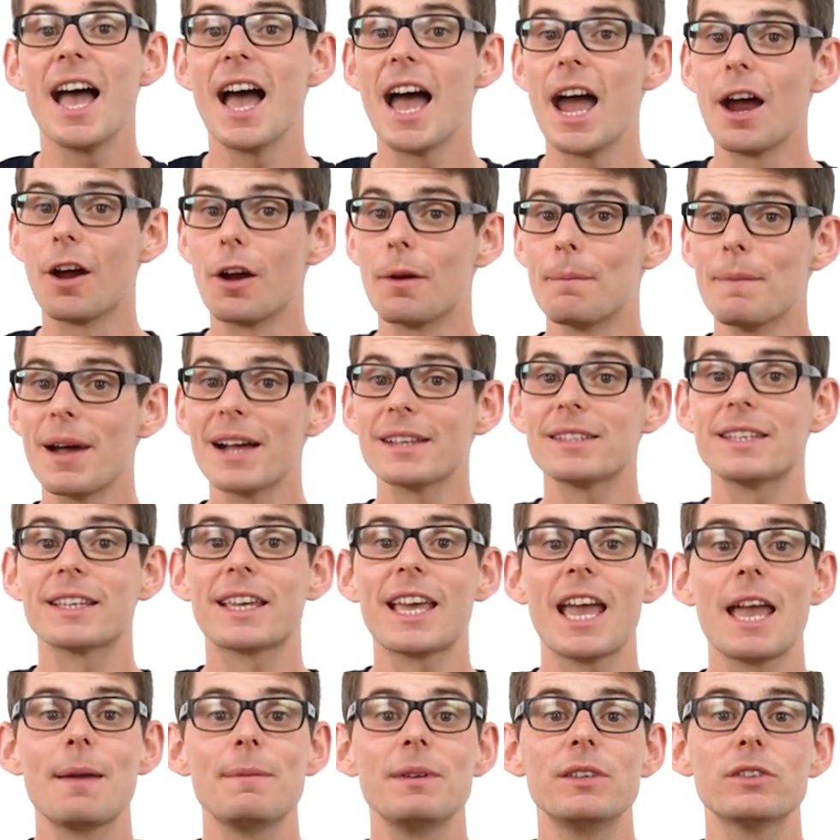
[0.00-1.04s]
Aromatic
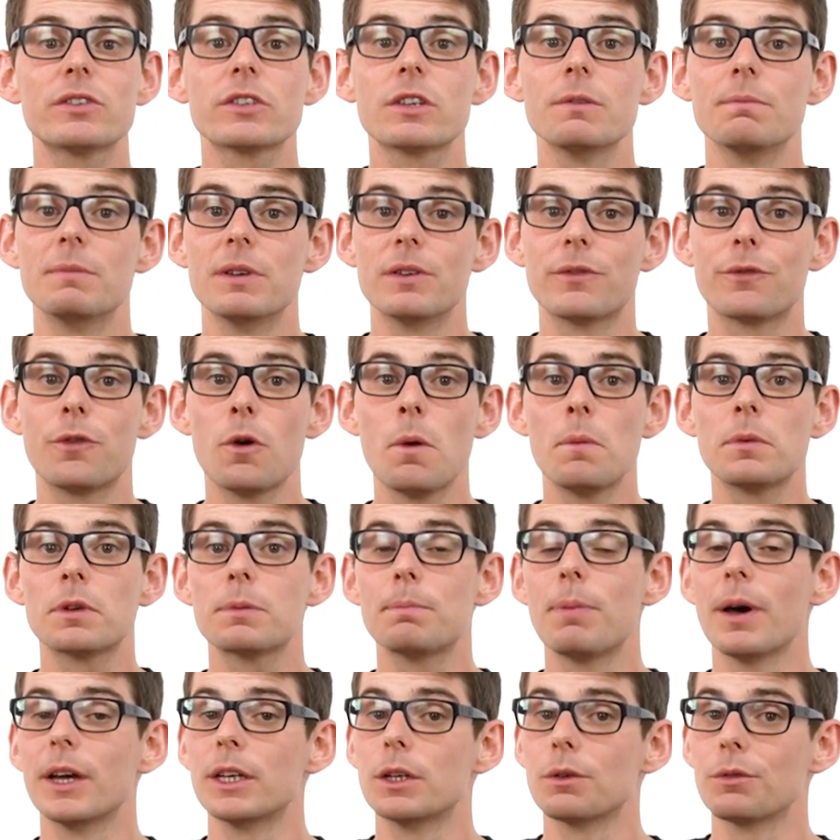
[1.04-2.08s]
amines can be formed
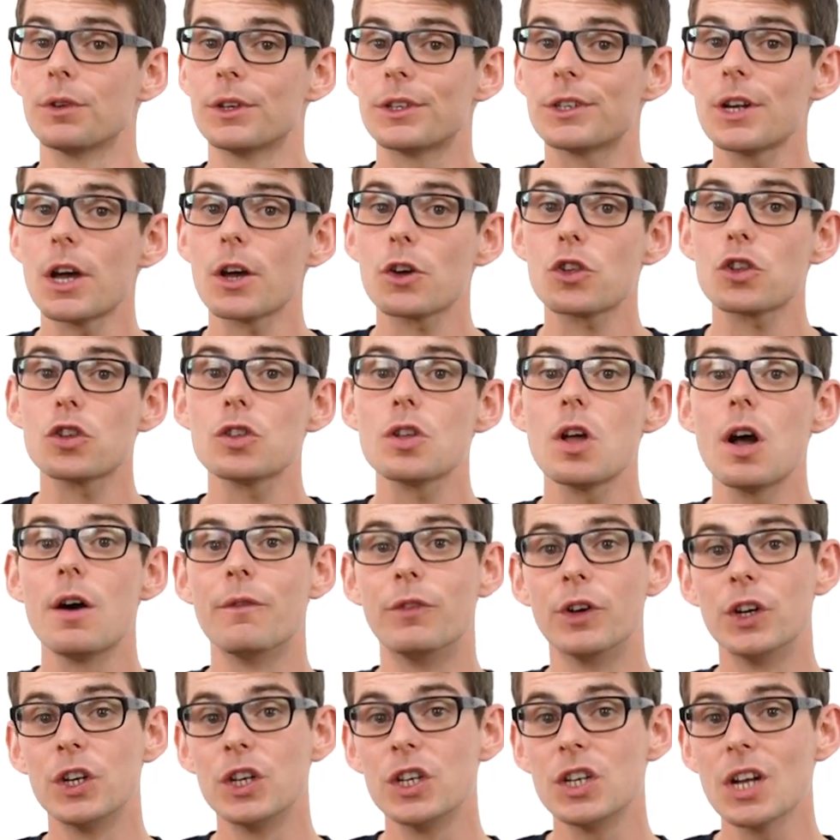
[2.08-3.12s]
by the reduction of
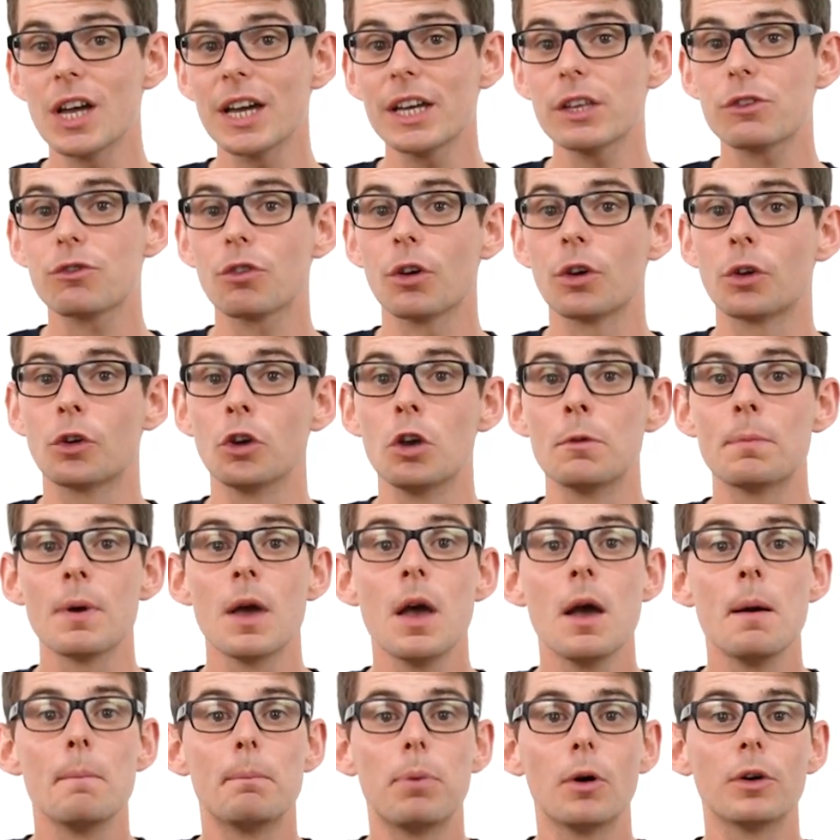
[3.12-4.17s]
a nitro group
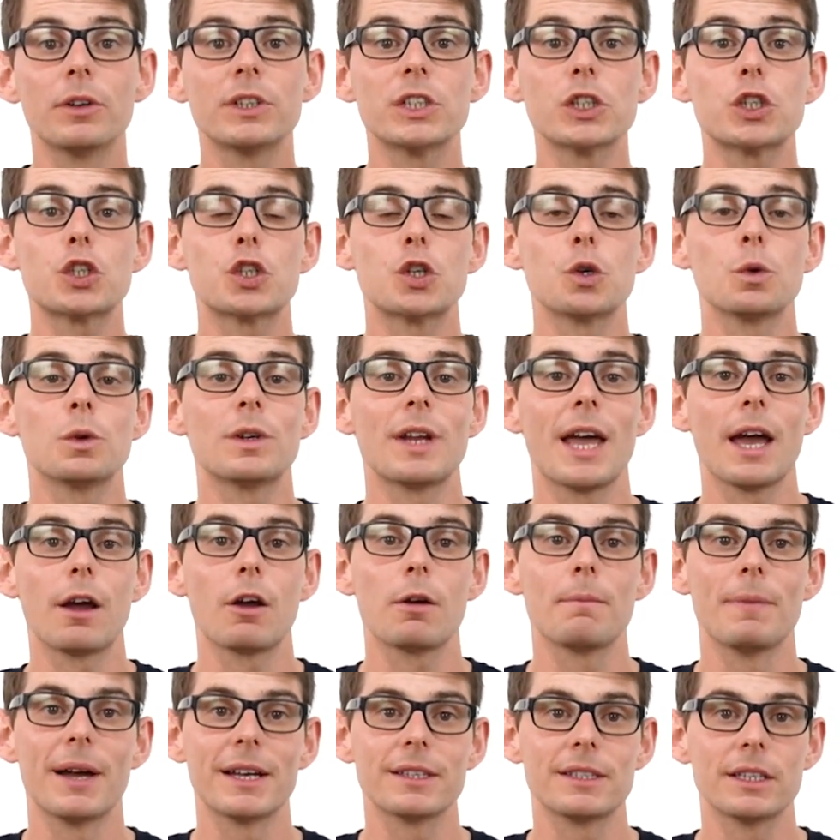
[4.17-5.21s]
bonded to an
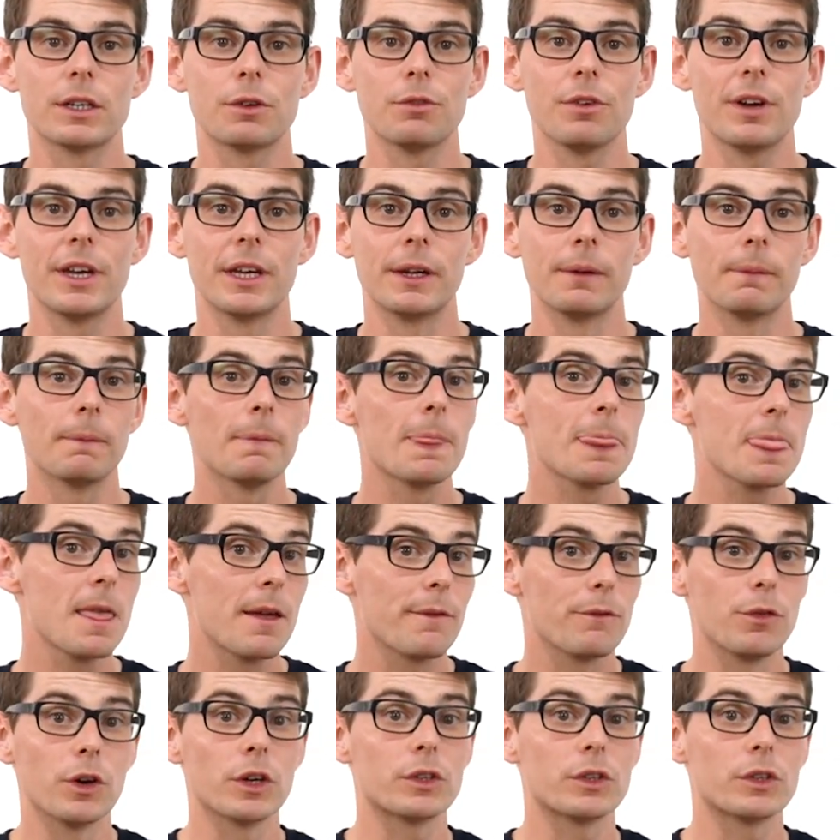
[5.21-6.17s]
aromatic ring, for